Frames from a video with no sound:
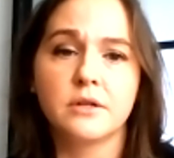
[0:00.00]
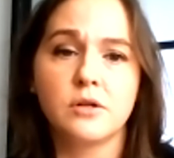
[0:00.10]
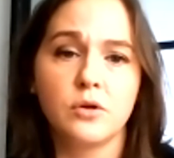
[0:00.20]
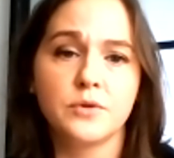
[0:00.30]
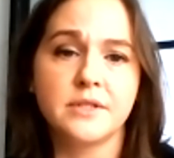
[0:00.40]

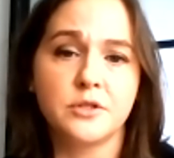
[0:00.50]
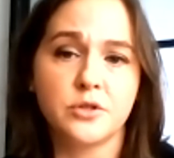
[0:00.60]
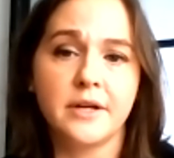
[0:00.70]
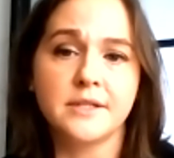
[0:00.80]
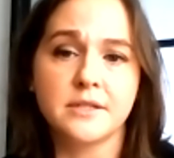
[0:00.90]
closed the
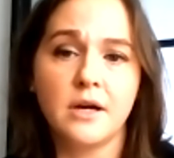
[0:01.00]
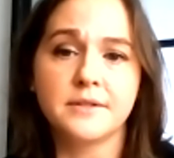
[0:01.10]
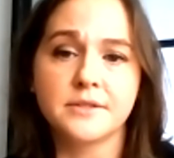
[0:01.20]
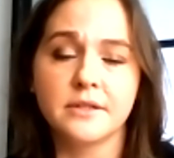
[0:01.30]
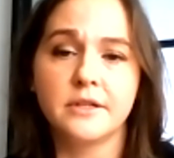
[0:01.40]
Chinese
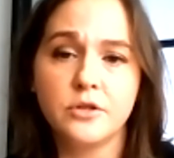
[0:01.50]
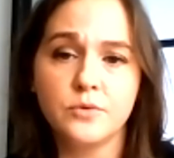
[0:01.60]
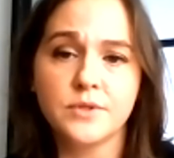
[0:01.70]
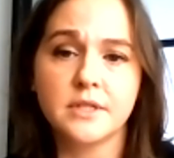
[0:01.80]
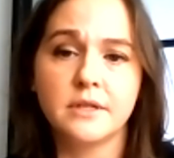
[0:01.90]
consulate in
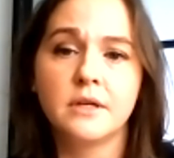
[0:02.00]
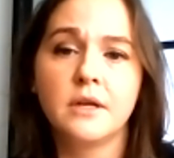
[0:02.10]
Houston,